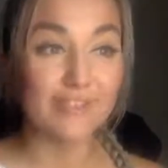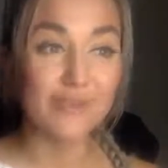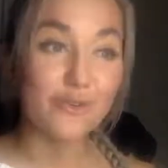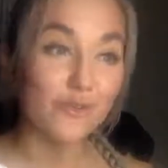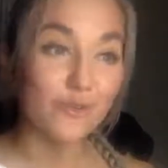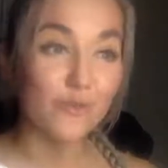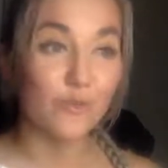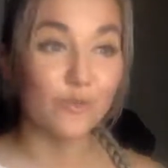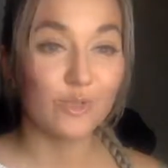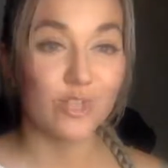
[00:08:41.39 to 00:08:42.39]
you
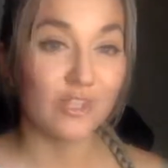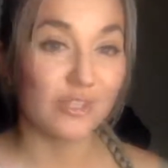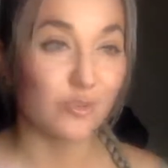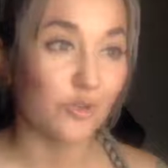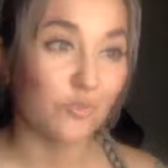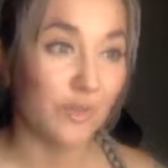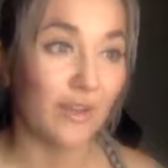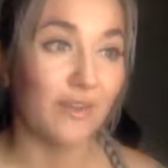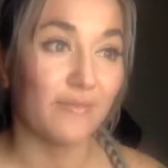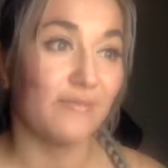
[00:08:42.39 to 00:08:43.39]
check social media?